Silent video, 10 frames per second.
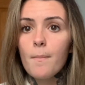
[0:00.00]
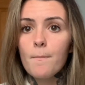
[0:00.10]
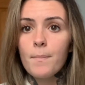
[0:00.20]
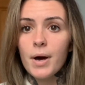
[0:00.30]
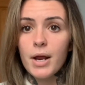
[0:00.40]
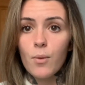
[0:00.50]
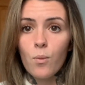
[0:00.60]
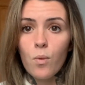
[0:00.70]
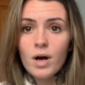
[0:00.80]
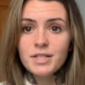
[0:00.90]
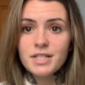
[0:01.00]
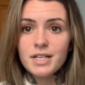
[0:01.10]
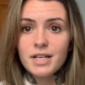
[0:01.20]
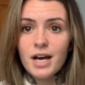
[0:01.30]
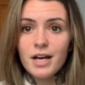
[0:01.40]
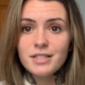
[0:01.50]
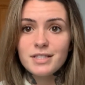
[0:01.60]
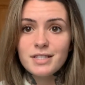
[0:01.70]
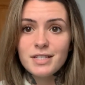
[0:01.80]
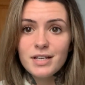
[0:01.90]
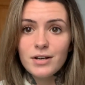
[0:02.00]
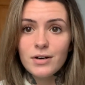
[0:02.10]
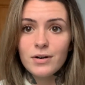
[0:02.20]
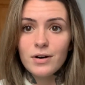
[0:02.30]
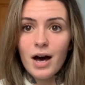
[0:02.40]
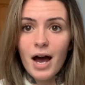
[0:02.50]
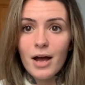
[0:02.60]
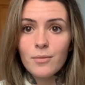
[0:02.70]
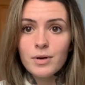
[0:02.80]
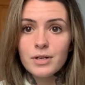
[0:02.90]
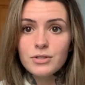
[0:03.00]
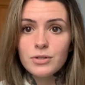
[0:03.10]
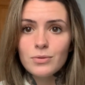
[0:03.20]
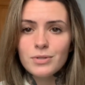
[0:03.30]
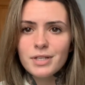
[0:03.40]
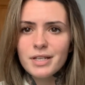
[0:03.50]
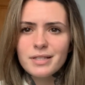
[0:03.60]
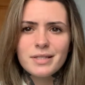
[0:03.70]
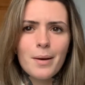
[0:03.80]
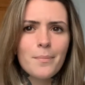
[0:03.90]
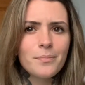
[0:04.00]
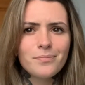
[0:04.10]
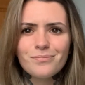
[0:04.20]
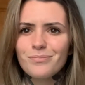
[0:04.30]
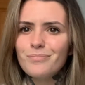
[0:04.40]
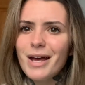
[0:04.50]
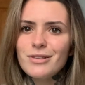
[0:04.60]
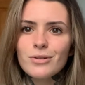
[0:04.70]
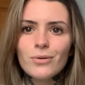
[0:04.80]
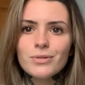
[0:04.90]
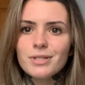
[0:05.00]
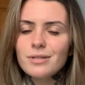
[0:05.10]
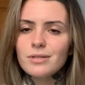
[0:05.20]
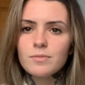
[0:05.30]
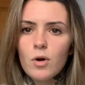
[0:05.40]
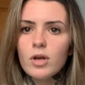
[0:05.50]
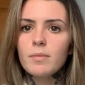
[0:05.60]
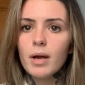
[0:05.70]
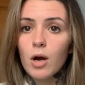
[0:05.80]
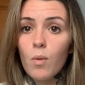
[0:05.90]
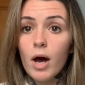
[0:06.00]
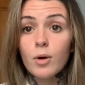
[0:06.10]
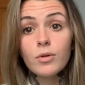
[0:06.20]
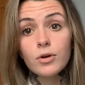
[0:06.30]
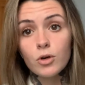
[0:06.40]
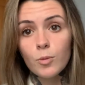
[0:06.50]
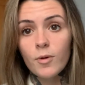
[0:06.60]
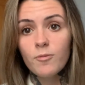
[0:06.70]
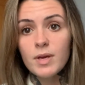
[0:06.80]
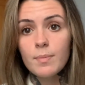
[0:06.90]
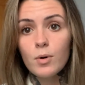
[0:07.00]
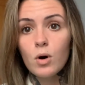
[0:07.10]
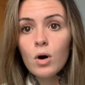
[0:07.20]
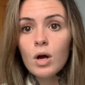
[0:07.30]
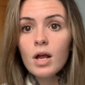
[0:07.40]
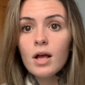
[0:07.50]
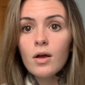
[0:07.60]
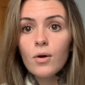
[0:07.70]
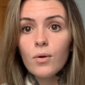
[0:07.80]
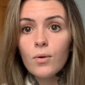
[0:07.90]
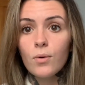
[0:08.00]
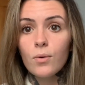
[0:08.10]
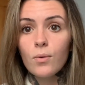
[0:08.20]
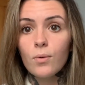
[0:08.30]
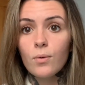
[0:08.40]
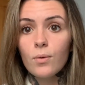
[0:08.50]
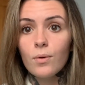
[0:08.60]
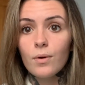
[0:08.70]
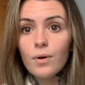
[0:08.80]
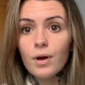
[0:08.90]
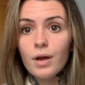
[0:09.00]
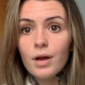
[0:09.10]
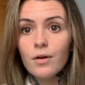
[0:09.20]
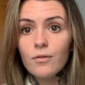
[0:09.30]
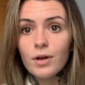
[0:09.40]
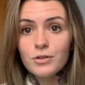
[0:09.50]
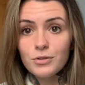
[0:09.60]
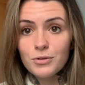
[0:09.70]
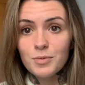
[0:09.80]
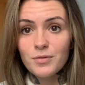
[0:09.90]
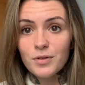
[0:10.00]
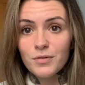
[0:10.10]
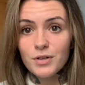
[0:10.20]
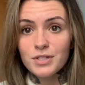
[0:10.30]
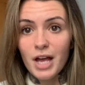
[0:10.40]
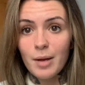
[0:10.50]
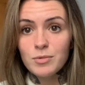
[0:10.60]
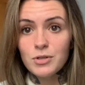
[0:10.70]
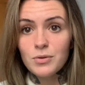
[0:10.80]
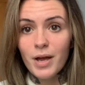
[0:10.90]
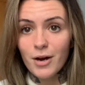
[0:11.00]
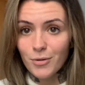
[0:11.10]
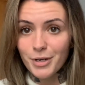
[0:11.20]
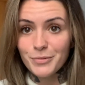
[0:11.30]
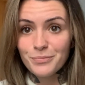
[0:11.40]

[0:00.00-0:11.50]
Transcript: but it wasn't until I was using some benzos and smoking marijuana with a group of people who introduced me for the first time to heroin.